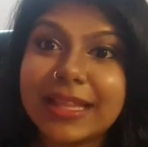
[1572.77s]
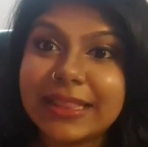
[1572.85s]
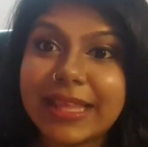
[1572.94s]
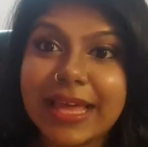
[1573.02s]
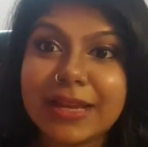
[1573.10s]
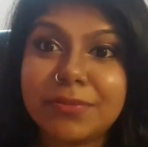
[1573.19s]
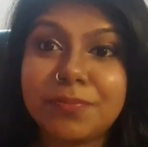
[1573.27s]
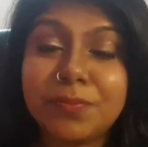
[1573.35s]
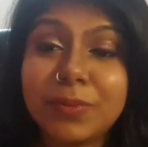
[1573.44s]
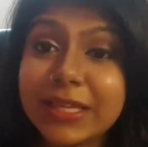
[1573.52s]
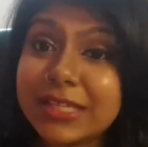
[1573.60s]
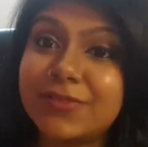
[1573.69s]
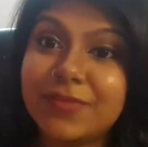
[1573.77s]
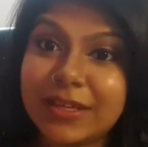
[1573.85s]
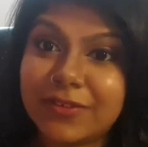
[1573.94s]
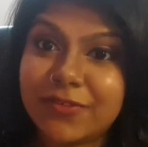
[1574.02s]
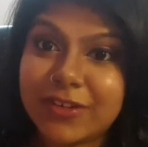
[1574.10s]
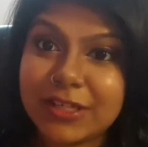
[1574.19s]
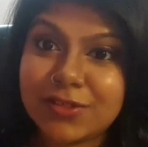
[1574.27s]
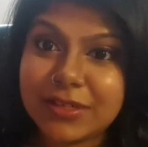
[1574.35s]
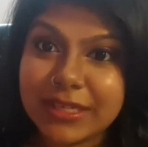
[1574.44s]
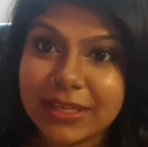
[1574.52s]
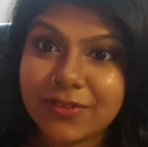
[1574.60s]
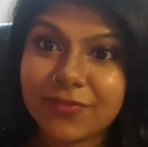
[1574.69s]
then please feel free to
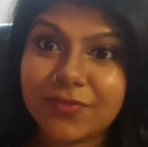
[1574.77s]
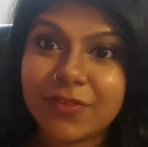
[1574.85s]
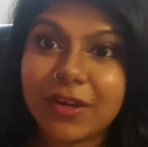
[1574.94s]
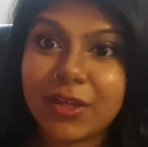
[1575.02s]
leave